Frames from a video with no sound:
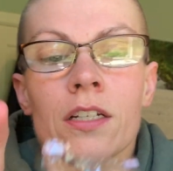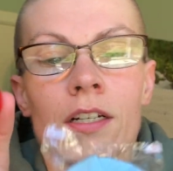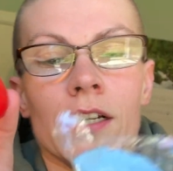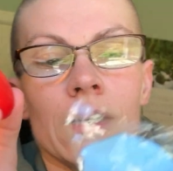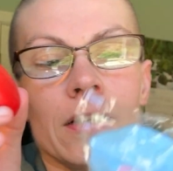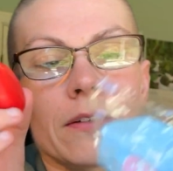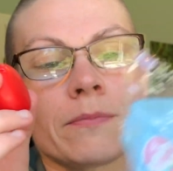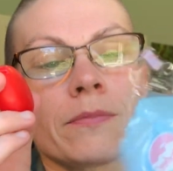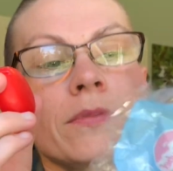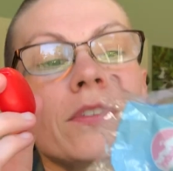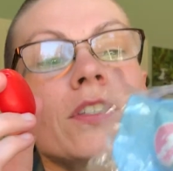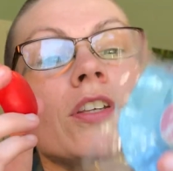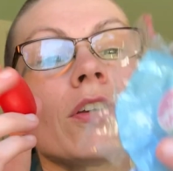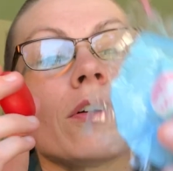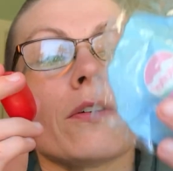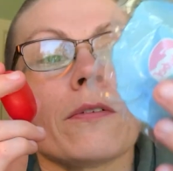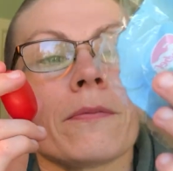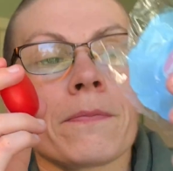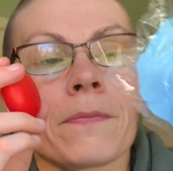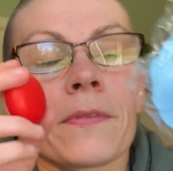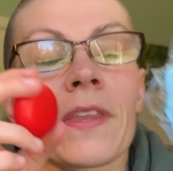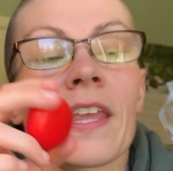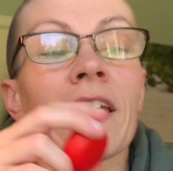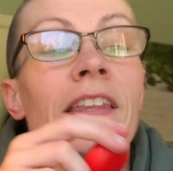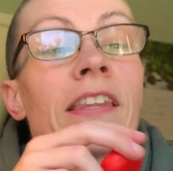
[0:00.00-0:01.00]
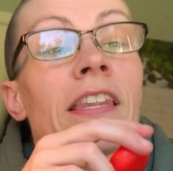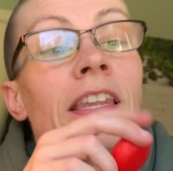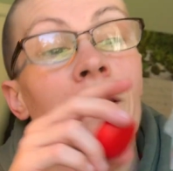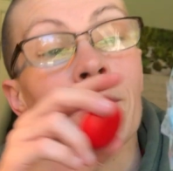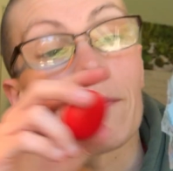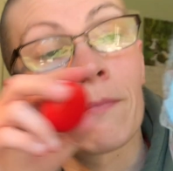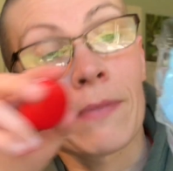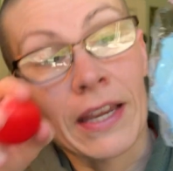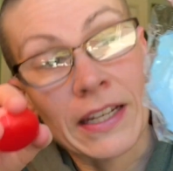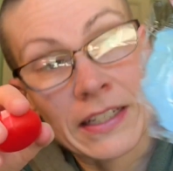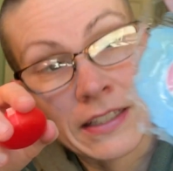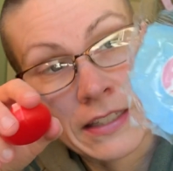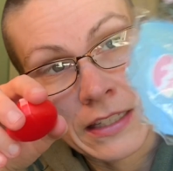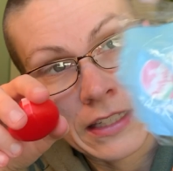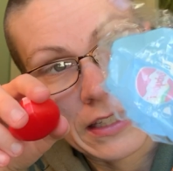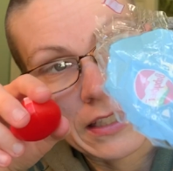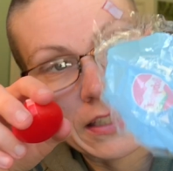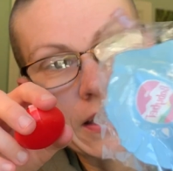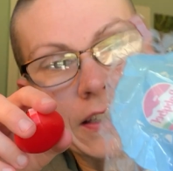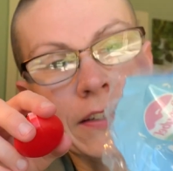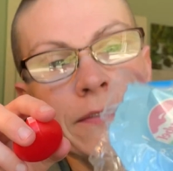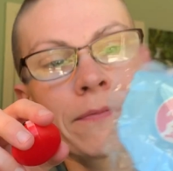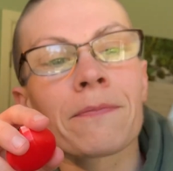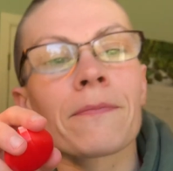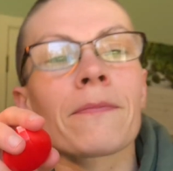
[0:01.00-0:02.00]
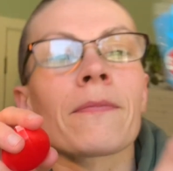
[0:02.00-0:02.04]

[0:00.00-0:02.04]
Um, so, and then back to this.